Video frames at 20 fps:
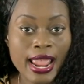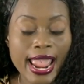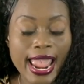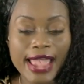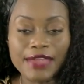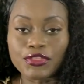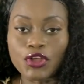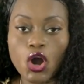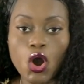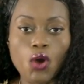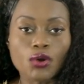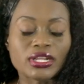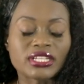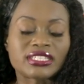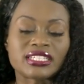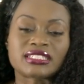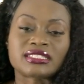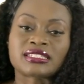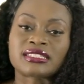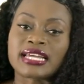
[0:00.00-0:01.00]
And the only
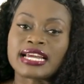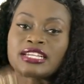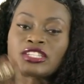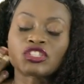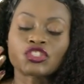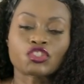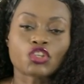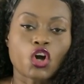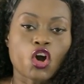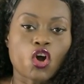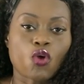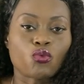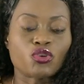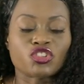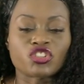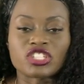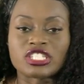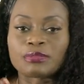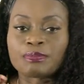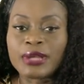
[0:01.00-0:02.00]
thing that they stole
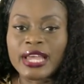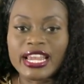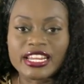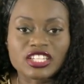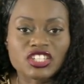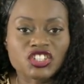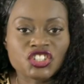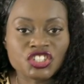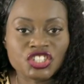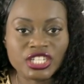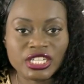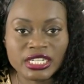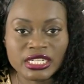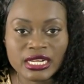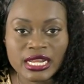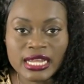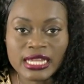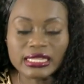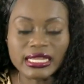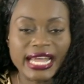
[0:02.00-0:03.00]
was just petty
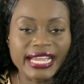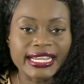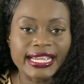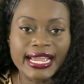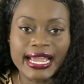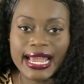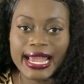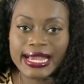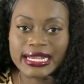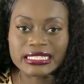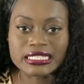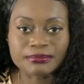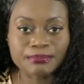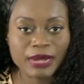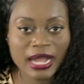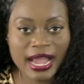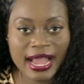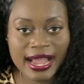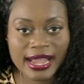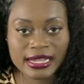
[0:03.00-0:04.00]
shit like an
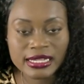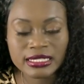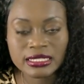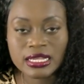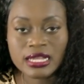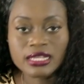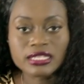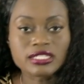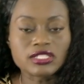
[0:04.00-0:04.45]
Xbox,